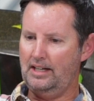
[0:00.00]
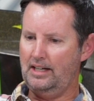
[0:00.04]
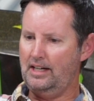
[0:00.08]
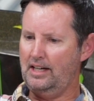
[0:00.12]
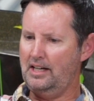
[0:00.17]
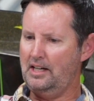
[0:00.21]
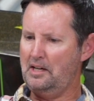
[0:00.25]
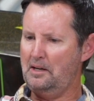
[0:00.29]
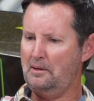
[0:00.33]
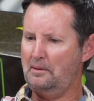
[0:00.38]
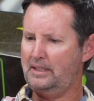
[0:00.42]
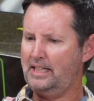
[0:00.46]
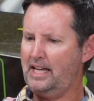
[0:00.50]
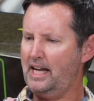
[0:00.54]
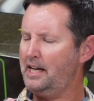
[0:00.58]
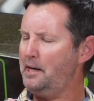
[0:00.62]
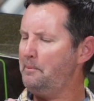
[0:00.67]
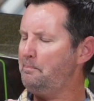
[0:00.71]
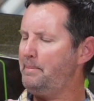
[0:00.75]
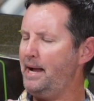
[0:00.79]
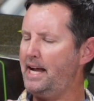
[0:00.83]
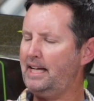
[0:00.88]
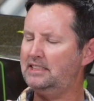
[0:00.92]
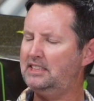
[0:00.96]
Uh, kind
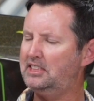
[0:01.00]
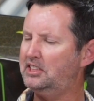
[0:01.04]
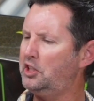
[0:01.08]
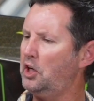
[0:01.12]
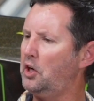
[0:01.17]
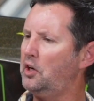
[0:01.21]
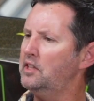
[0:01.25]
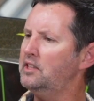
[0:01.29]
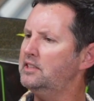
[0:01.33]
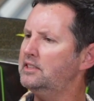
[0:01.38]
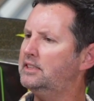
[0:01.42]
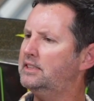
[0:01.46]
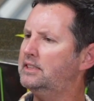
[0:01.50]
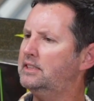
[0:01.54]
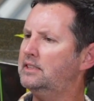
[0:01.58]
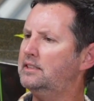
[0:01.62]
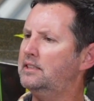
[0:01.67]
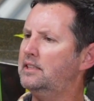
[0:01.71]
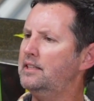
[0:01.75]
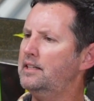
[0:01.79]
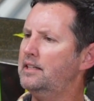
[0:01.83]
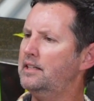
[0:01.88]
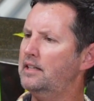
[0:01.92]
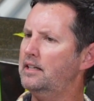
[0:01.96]
of bad
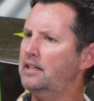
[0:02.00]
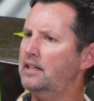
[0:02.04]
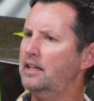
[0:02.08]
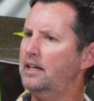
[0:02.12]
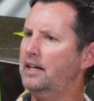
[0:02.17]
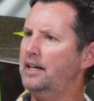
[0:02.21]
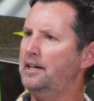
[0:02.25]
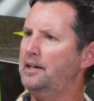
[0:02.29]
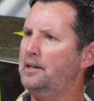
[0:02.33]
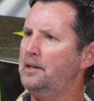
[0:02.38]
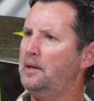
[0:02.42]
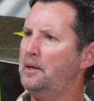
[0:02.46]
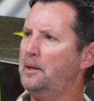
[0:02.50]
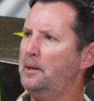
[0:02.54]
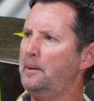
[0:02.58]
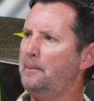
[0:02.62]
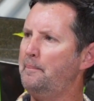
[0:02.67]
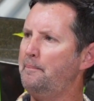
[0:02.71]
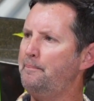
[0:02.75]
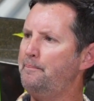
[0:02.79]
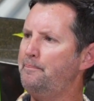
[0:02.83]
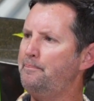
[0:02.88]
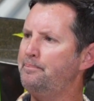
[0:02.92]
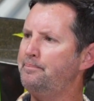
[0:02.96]
starts. Mm-hmm.
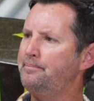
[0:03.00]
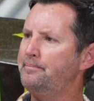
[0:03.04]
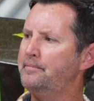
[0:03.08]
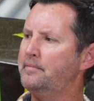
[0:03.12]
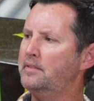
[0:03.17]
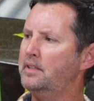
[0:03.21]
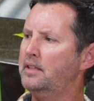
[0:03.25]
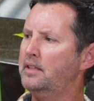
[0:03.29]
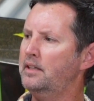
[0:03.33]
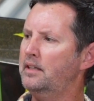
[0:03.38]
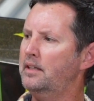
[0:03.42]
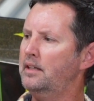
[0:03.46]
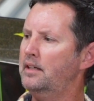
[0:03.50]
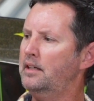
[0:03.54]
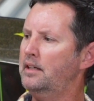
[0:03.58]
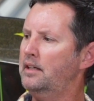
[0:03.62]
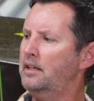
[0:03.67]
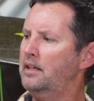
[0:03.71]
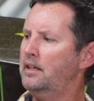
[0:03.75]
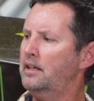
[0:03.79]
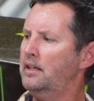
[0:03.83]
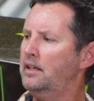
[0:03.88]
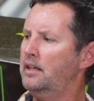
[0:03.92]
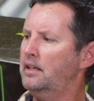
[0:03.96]
Um,
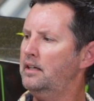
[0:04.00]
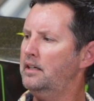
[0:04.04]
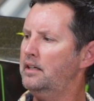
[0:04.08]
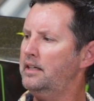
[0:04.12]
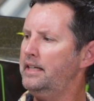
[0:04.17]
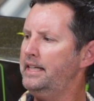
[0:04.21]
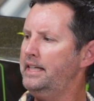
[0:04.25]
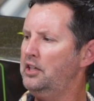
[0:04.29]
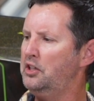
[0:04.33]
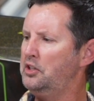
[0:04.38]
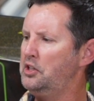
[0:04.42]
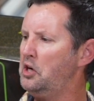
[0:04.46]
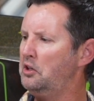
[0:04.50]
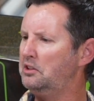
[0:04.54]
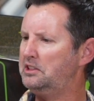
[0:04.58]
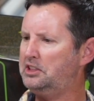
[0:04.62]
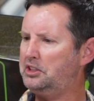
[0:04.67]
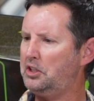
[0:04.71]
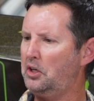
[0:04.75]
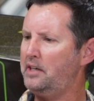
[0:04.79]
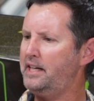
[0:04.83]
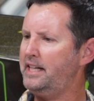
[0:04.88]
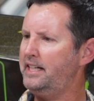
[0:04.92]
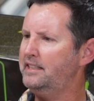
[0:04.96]
you know, no
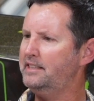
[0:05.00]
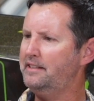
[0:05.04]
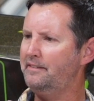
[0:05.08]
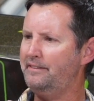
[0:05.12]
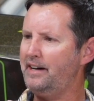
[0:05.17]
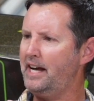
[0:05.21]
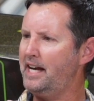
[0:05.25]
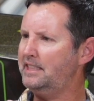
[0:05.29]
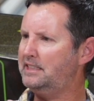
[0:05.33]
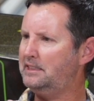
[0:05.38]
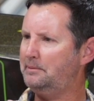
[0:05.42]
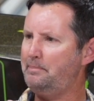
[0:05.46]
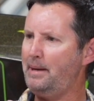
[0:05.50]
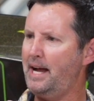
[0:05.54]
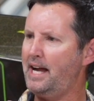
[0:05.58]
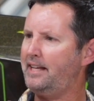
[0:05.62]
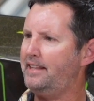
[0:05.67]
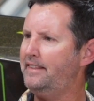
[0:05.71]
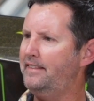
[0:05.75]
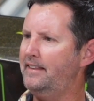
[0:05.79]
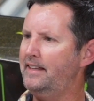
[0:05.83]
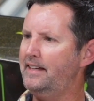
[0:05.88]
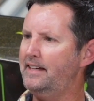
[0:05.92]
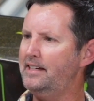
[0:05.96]
starting device
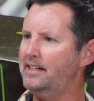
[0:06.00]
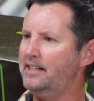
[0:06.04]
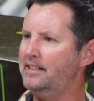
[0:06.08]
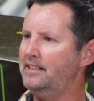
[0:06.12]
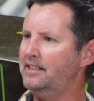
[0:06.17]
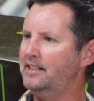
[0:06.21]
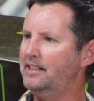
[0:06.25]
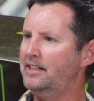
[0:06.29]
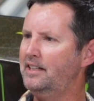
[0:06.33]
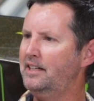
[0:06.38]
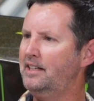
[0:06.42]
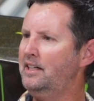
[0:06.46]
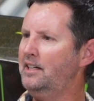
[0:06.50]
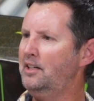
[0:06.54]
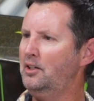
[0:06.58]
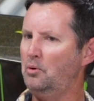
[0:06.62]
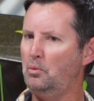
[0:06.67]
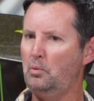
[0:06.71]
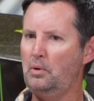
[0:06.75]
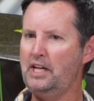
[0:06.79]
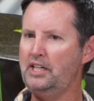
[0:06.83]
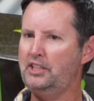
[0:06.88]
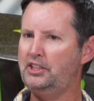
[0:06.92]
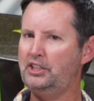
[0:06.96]
back then. Yeah.
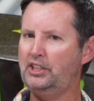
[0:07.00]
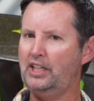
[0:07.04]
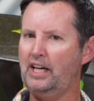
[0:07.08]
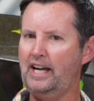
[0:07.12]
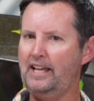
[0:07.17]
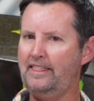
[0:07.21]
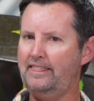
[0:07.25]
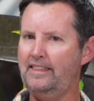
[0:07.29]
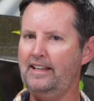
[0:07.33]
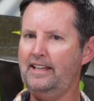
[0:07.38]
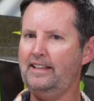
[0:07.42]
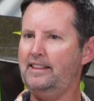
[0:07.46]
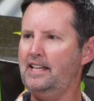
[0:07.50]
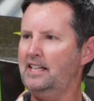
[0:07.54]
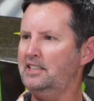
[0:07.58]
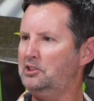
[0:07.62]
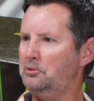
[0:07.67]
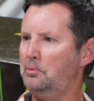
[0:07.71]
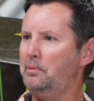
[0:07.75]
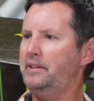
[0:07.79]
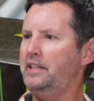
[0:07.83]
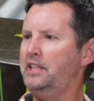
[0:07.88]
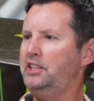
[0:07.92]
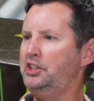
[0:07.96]
Which I think
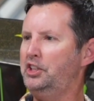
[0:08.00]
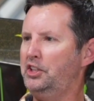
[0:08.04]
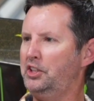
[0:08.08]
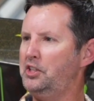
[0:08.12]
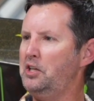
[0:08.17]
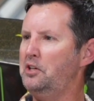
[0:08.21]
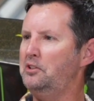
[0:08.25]
that's what they should